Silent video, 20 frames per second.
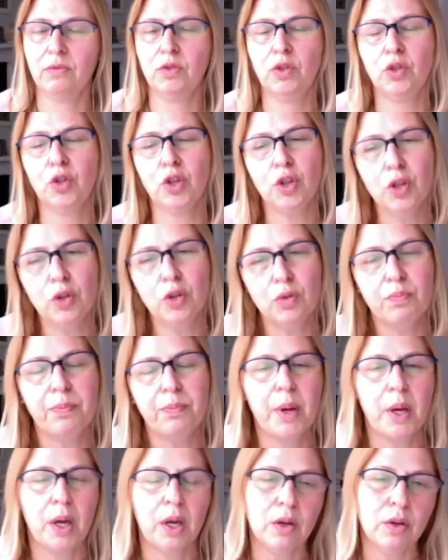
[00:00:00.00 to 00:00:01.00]
two
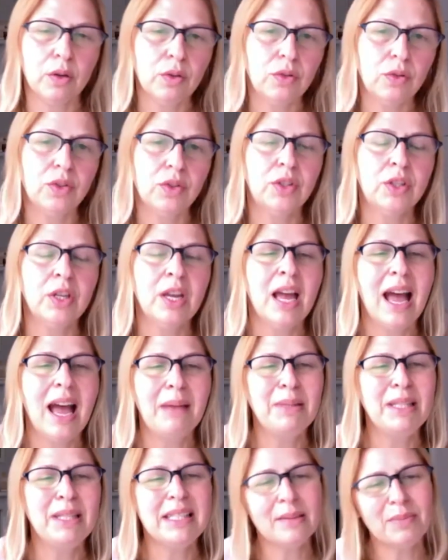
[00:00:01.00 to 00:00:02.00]
posts. I
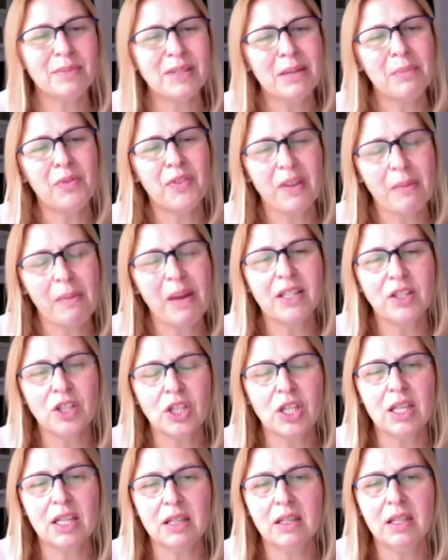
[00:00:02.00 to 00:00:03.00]
mean, some of them
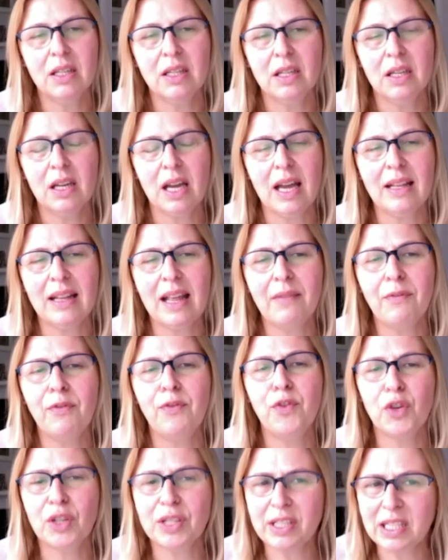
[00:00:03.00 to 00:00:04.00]
actually
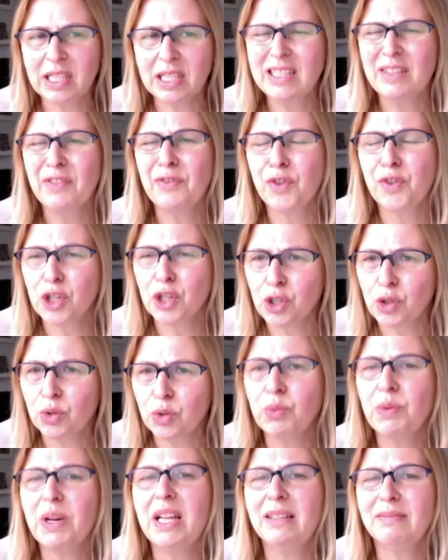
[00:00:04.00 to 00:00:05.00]
for a
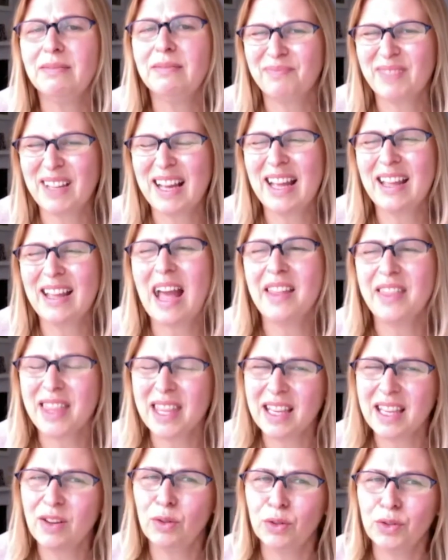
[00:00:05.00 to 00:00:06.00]
short while, I
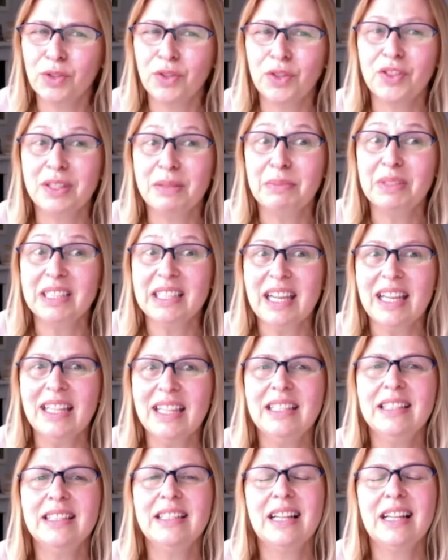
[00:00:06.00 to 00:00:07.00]
think also
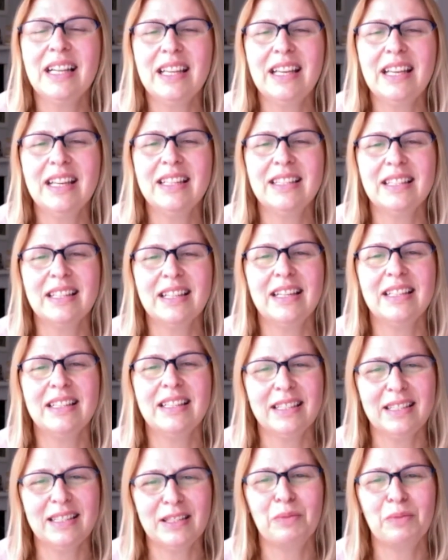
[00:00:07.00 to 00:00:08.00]
simultaneously as
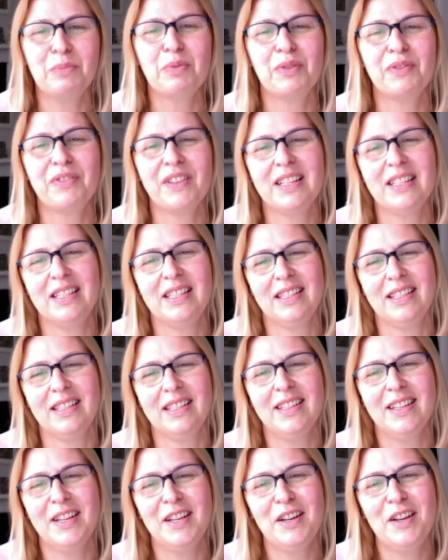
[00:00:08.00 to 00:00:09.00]
assistant professor
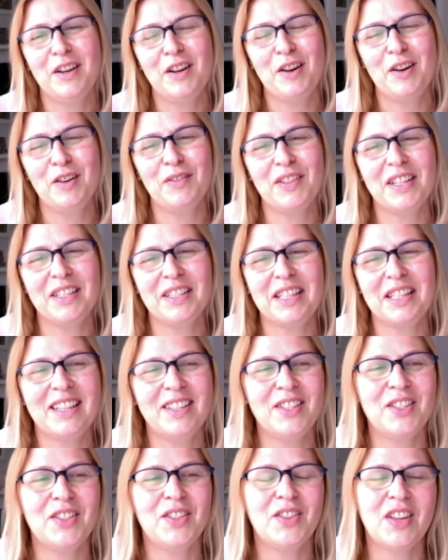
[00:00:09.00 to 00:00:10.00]
of art
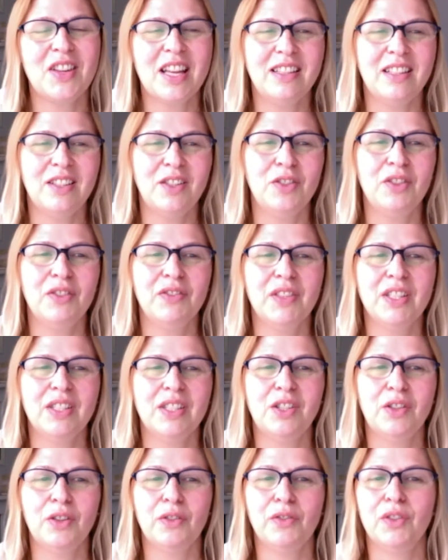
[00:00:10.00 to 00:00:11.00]
history at the
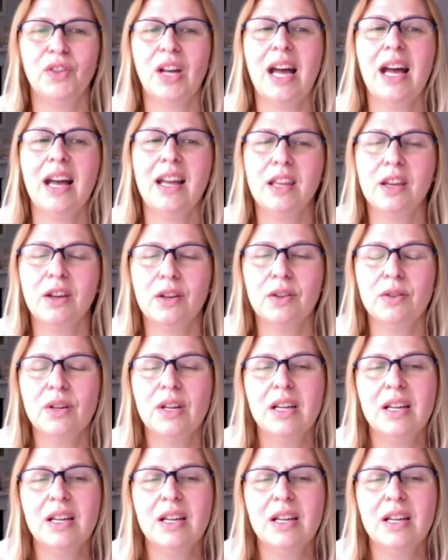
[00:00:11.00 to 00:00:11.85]
University of Ohio